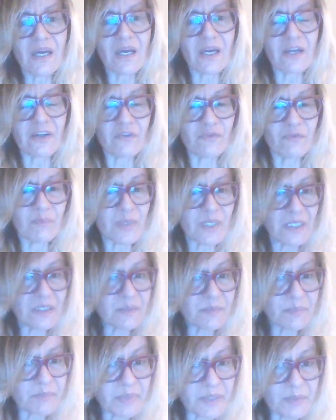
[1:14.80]
I've
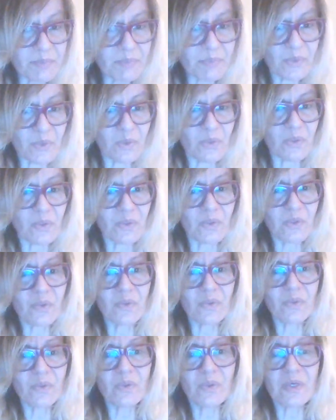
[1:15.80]
met people
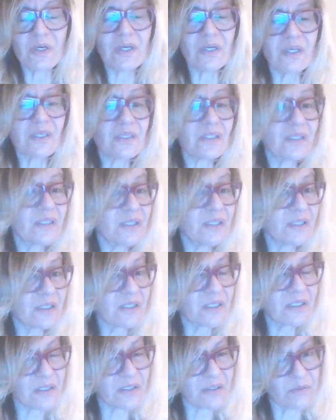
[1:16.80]
who are
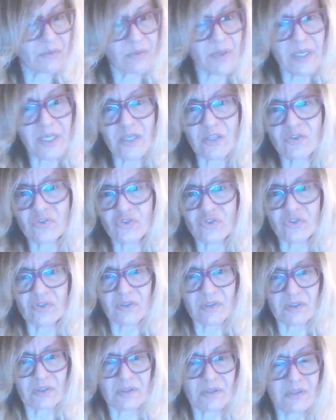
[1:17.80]

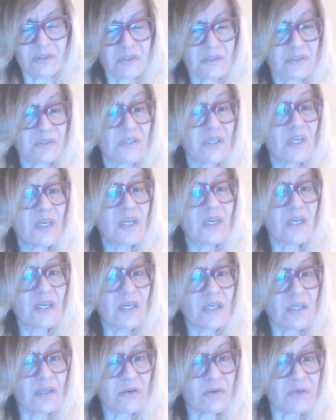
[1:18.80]
courageous,
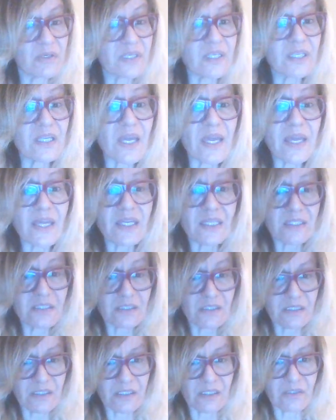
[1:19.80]

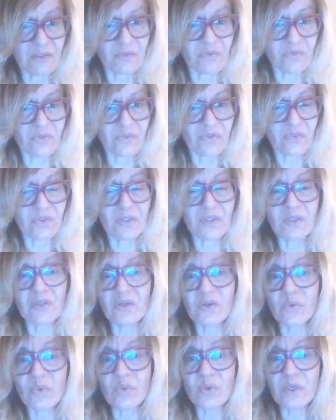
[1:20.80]
creative,
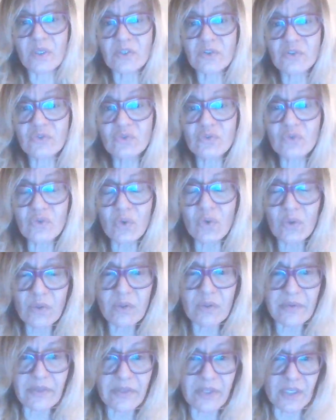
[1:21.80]
who
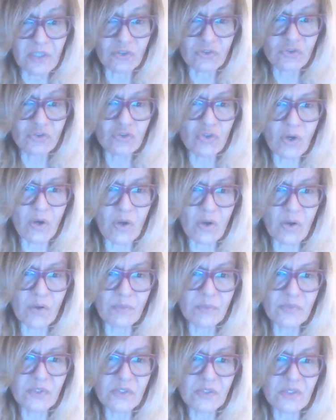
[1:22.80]
adore their
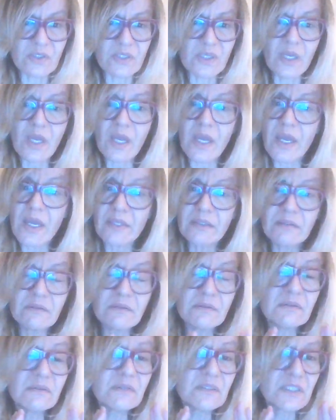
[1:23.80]
jobs
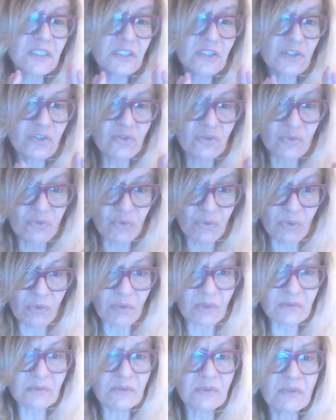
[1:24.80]
and did
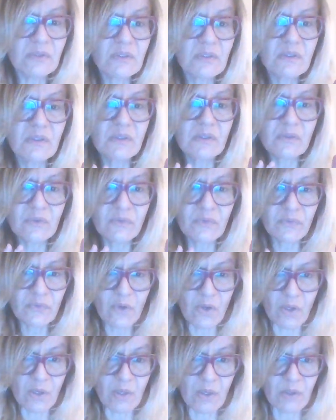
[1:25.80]
not
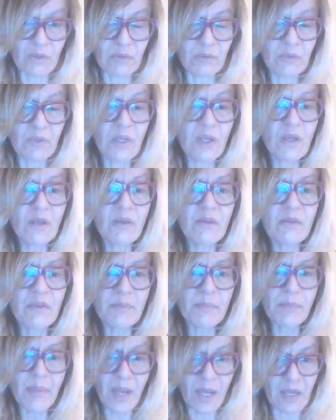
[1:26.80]
follow
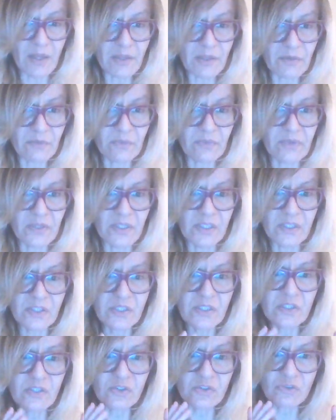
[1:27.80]
the path of this
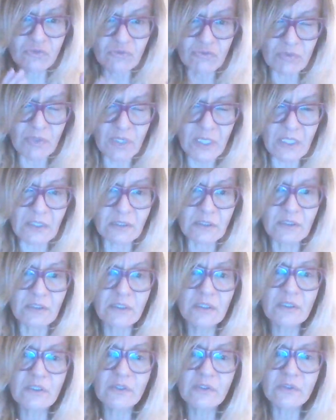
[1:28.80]
strict
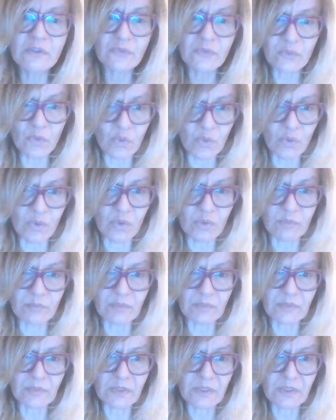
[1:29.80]
form.